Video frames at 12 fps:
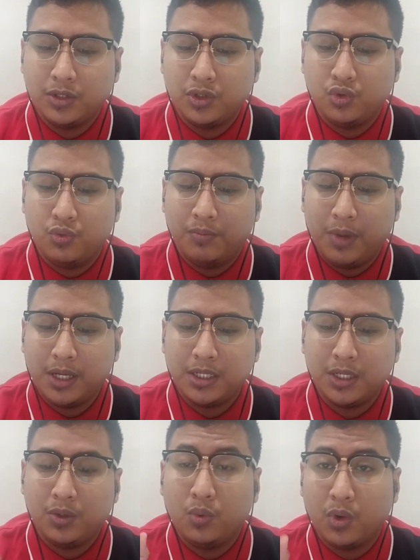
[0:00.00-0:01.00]
to
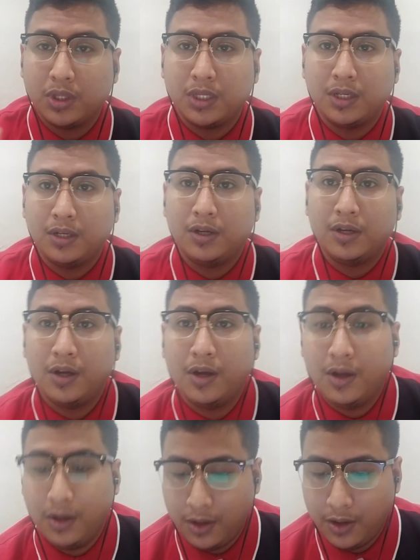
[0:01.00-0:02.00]
measure water
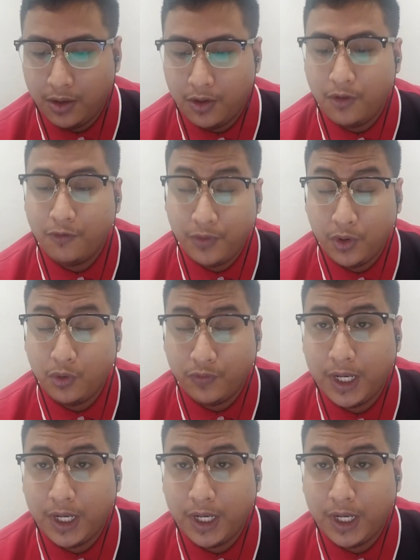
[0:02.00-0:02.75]
flow